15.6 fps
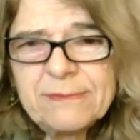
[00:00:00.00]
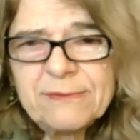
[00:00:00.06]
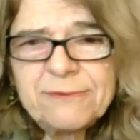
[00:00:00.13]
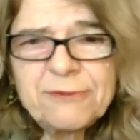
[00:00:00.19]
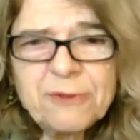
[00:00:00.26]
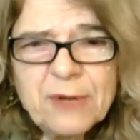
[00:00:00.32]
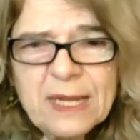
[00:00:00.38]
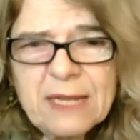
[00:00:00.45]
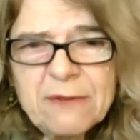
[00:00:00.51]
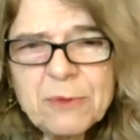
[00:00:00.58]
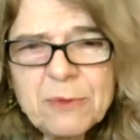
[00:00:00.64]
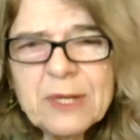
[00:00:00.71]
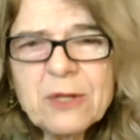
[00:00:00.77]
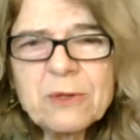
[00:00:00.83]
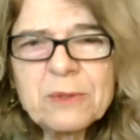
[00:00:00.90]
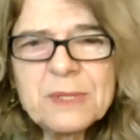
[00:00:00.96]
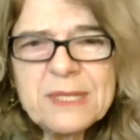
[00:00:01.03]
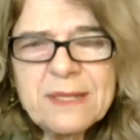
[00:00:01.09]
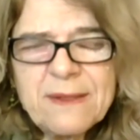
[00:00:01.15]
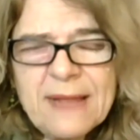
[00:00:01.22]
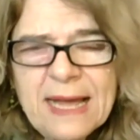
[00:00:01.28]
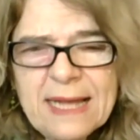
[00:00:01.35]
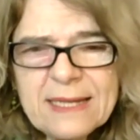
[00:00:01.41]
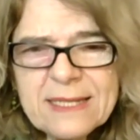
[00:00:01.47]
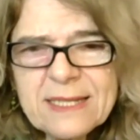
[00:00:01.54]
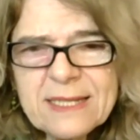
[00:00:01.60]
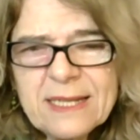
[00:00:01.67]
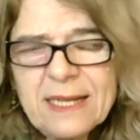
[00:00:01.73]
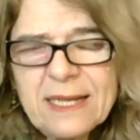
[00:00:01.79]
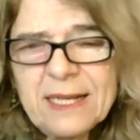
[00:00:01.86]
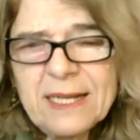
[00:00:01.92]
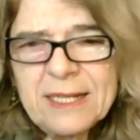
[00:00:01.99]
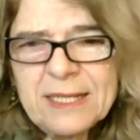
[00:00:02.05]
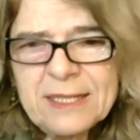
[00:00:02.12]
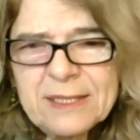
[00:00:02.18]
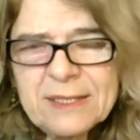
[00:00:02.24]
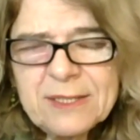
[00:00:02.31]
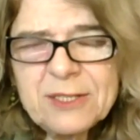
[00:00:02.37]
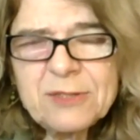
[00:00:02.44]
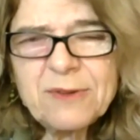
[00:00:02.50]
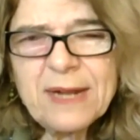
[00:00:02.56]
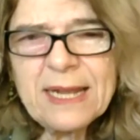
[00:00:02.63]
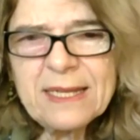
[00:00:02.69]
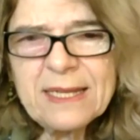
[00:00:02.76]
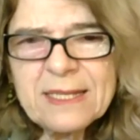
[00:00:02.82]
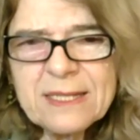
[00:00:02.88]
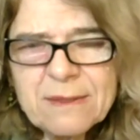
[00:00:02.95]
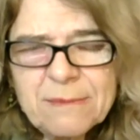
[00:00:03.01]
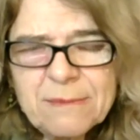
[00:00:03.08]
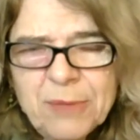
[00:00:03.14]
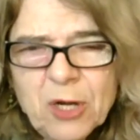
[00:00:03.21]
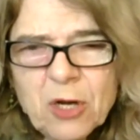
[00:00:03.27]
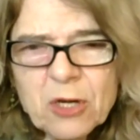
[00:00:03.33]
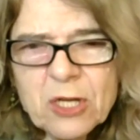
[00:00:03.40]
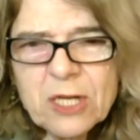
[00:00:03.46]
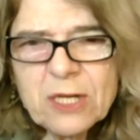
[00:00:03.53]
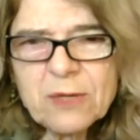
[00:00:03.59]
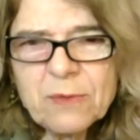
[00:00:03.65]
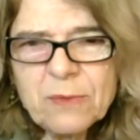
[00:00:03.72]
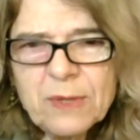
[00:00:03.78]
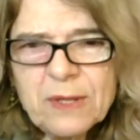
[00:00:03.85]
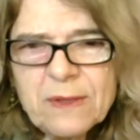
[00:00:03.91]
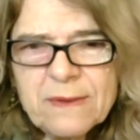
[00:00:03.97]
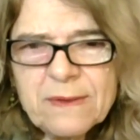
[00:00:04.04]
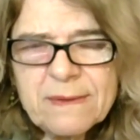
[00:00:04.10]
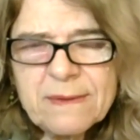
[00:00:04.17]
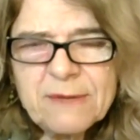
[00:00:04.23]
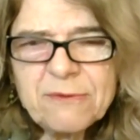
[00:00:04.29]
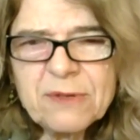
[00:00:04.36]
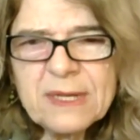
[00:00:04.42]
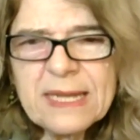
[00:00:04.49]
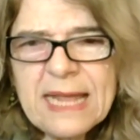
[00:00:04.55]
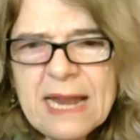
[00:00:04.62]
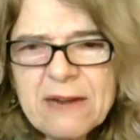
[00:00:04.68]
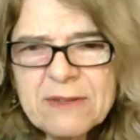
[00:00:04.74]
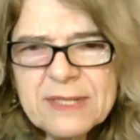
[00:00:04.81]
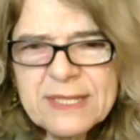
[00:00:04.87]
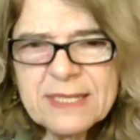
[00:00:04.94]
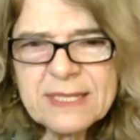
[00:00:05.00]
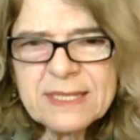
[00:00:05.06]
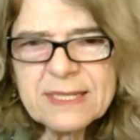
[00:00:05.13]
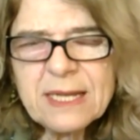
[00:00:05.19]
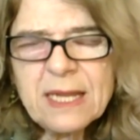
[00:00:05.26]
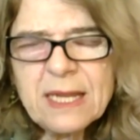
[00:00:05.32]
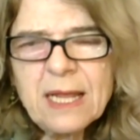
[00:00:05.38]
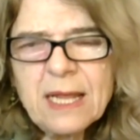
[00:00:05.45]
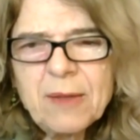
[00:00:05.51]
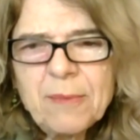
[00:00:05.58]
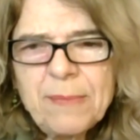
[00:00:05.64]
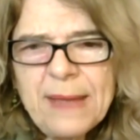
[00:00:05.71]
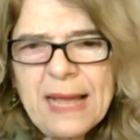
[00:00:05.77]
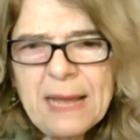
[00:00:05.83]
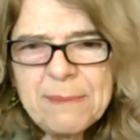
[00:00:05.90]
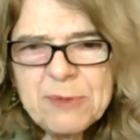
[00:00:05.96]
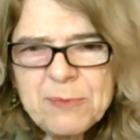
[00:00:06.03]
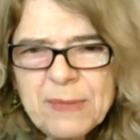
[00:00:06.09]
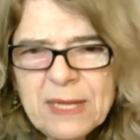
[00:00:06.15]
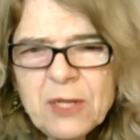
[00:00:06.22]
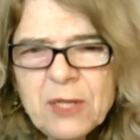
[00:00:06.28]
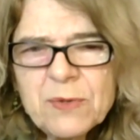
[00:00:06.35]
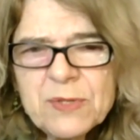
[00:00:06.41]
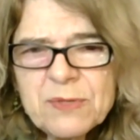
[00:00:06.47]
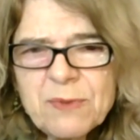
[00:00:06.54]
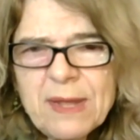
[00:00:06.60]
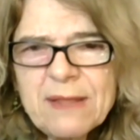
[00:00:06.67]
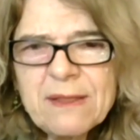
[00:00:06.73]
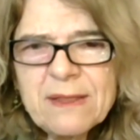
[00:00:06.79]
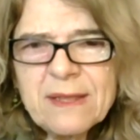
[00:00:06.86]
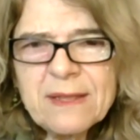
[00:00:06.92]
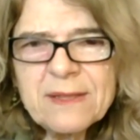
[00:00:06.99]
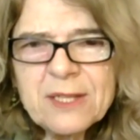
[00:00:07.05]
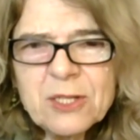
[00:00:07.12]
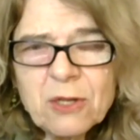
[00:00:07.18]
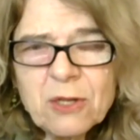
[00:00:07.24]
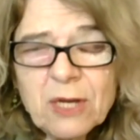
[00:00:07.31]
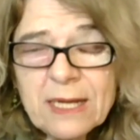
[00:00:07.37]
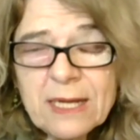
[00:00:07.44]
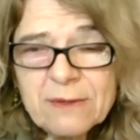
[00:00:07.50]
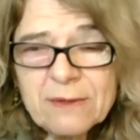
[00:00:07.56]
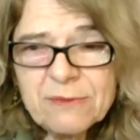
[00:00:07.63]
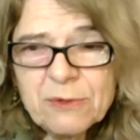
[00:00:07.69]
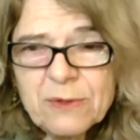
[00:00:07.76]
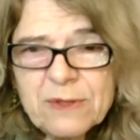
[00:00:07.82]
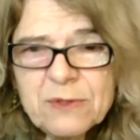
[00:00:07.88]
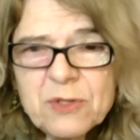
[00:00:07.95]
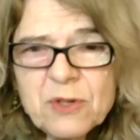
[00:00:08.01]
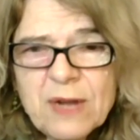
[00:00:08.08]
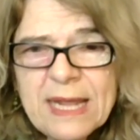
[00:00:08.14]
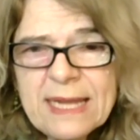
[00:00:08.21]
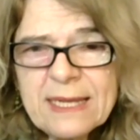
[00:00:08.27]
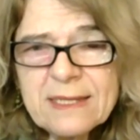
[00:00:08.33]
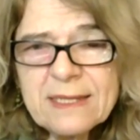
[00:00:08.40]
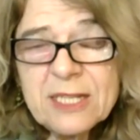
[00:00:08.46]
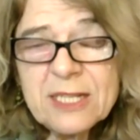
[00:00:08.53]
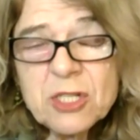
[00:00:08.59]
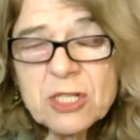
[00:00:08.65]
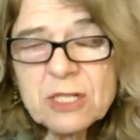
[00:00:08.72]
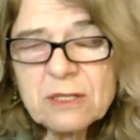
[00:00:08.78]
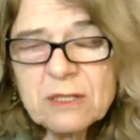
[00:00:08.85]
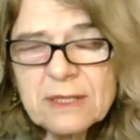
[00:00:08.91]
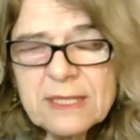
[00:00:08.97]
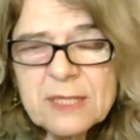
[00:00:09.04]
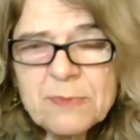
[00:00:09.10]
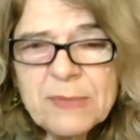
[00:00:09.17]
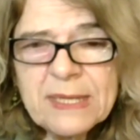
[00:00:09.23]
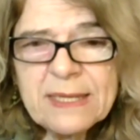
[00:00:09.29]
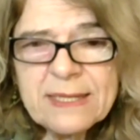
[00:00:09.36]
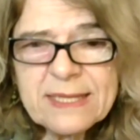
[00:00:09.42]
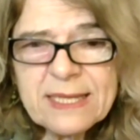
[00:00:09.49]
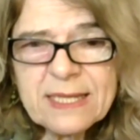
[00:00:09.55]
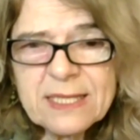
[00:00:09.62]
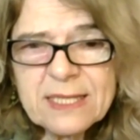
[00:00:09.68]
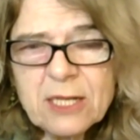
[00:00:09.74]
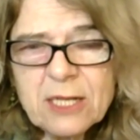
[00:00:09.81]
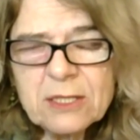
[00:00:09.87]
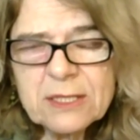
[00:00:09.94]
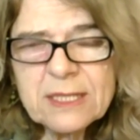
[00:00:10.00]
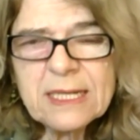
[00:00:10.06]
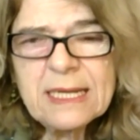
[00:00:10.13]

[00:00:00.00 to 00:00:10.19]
free, one calls that, trade block with different currencies perhaps being used rather than the dollar for the trade. Digital is being discussed a lot.